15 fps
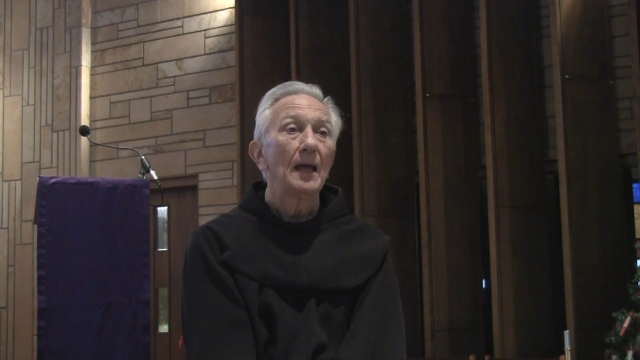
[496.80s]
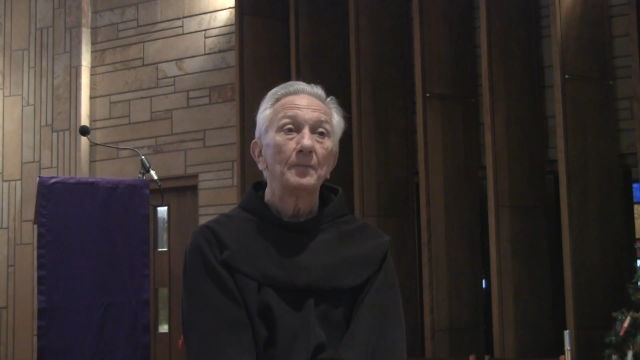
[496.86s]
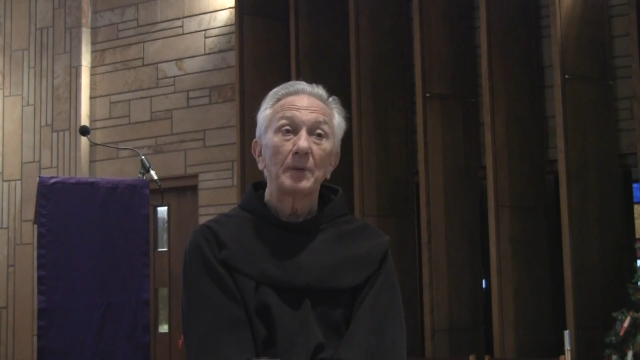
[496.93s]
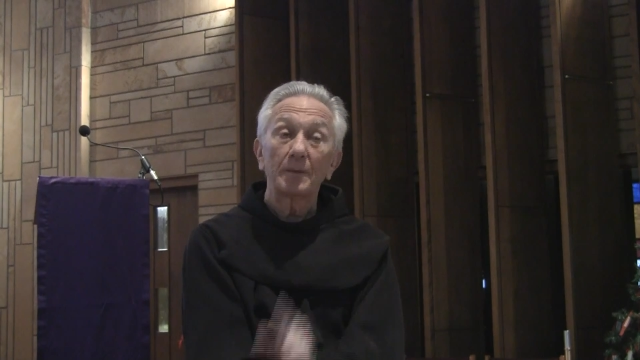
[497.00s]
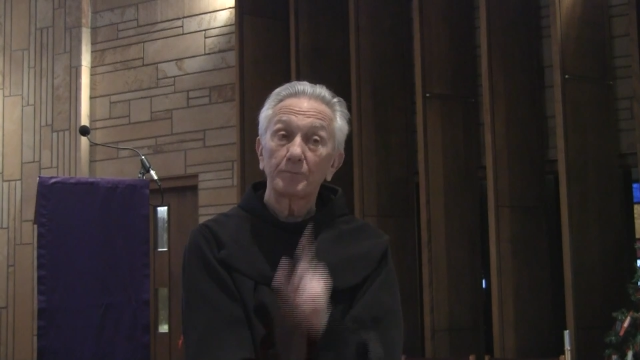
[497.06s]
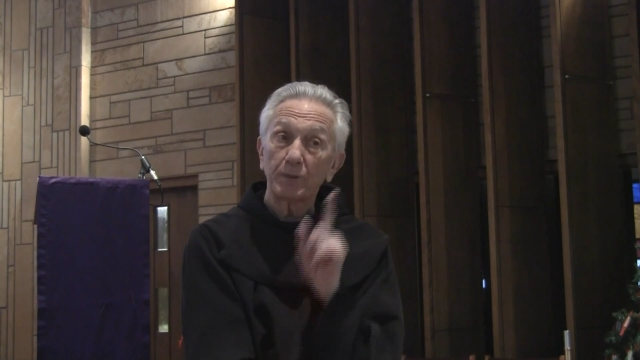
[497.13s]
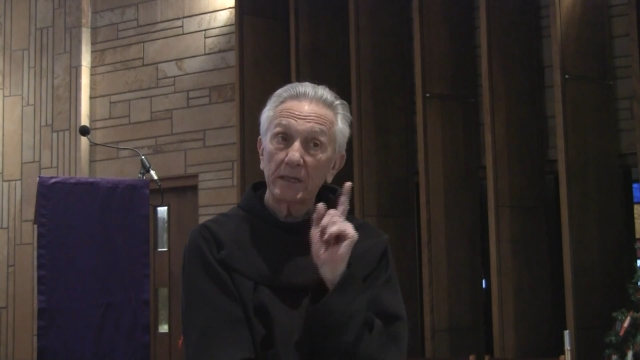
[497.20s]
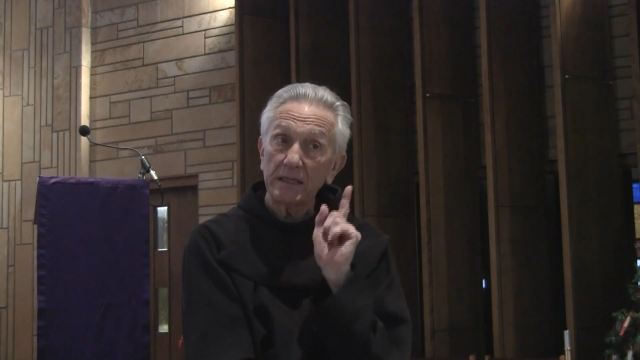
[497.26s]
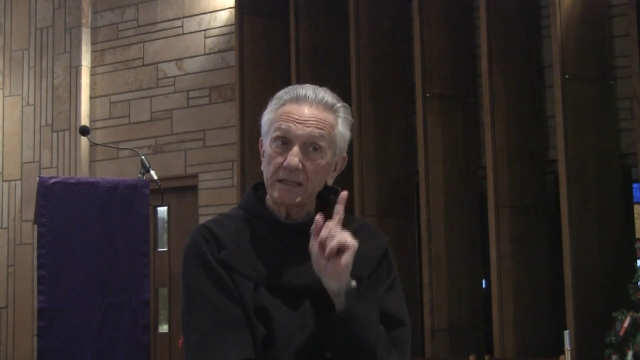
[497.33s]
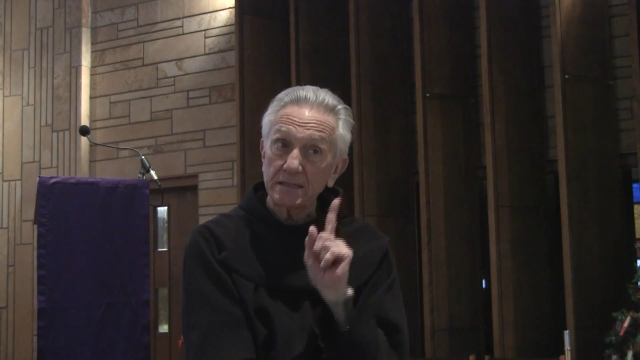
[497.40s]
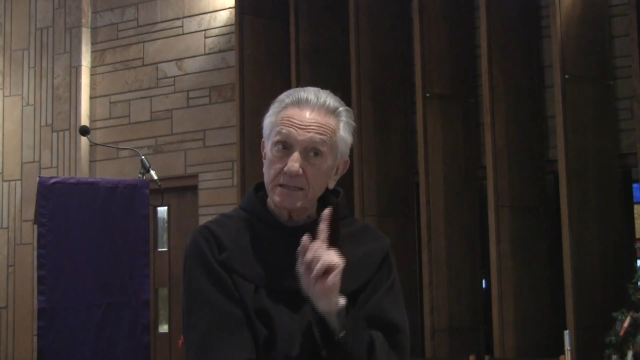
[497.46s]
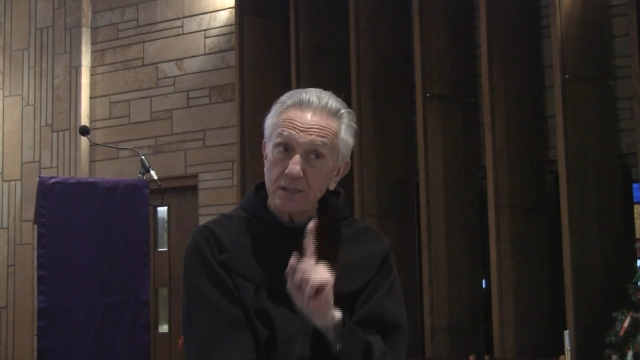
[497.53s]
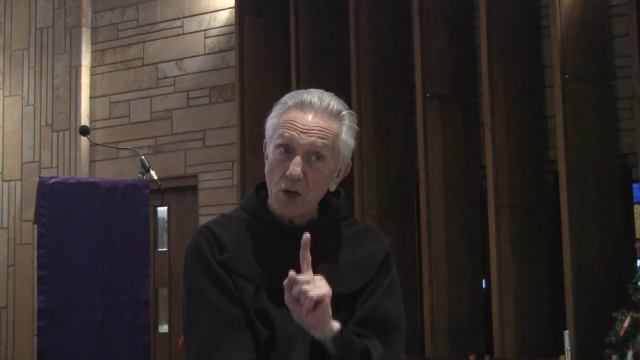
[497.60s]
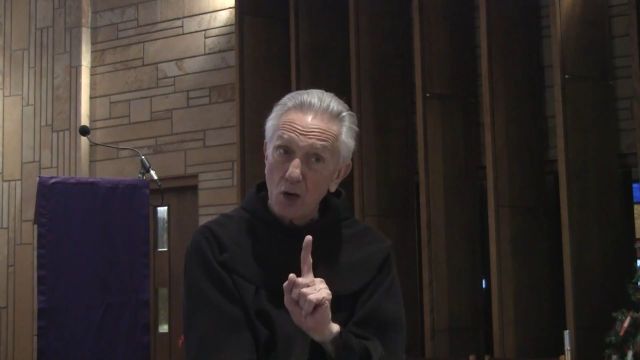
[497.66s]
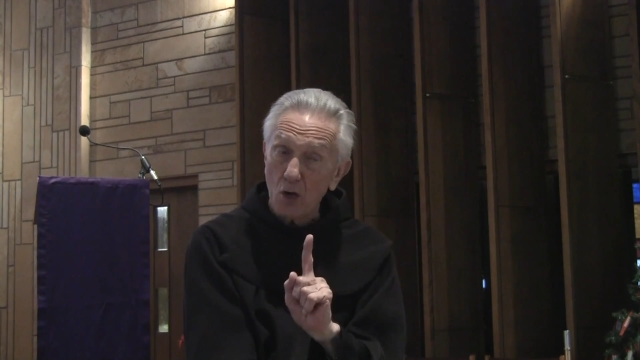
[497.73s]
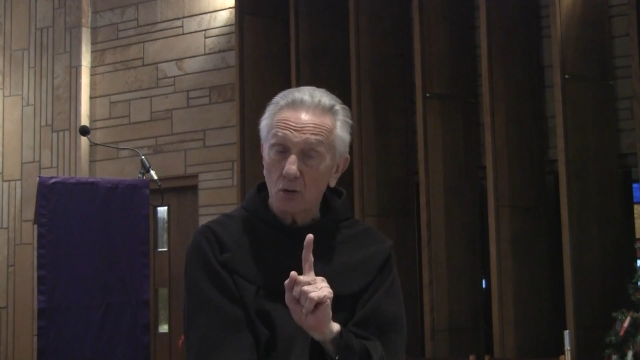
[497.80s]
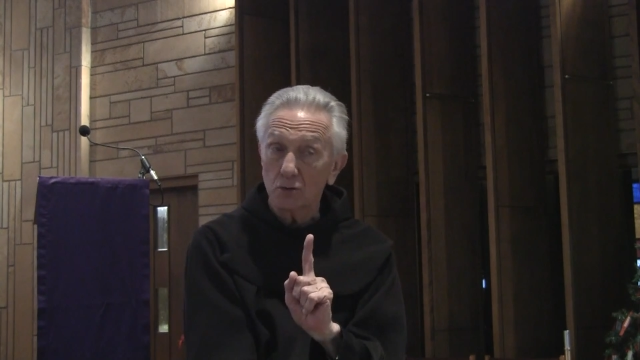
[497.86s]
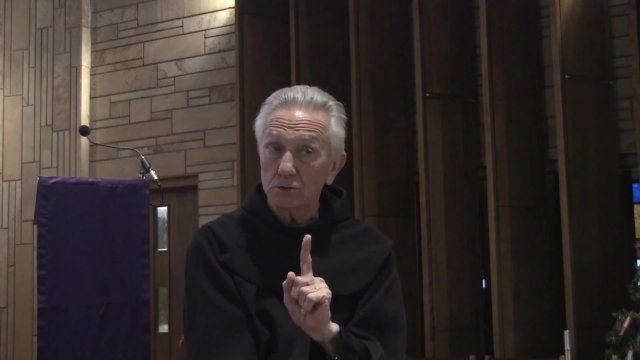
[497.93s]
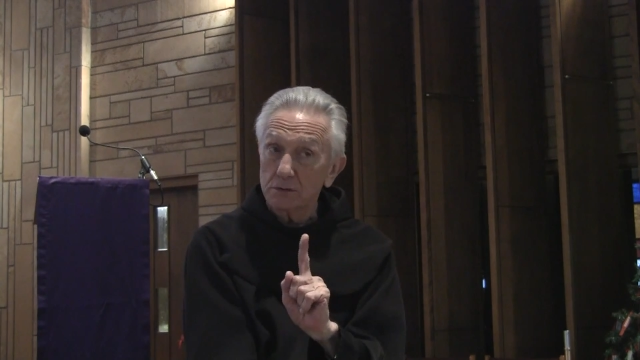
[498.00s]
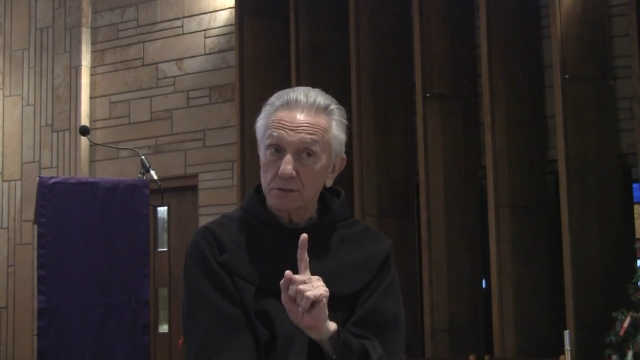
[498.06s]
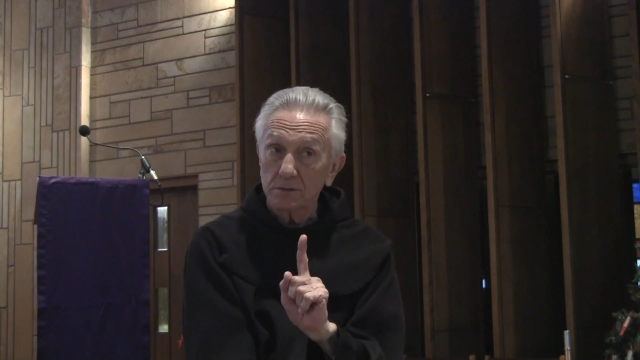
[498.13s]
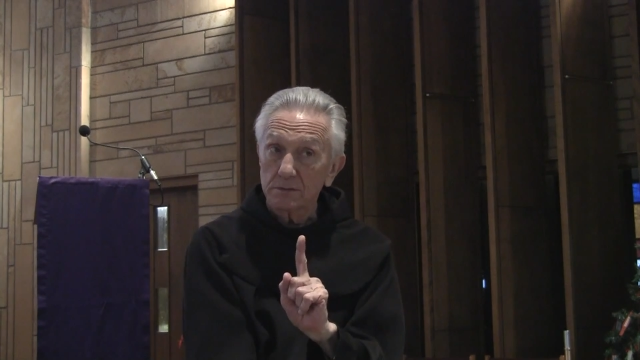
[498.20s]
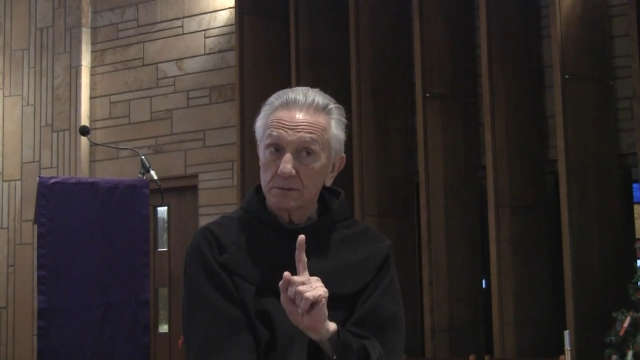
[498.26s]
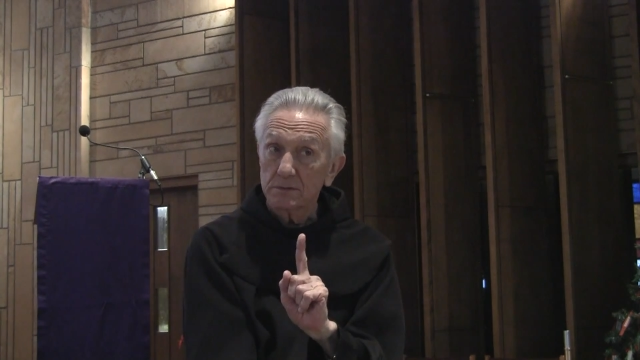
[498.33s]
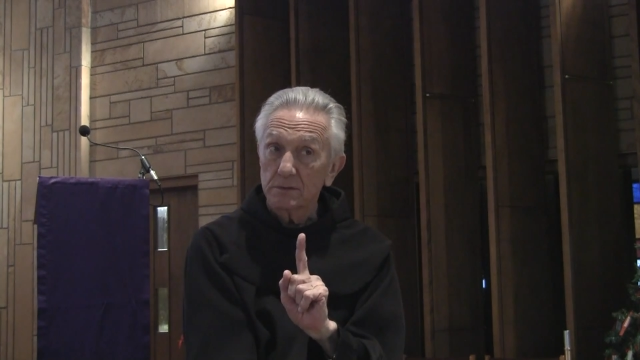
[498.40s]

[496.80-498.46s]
But please note,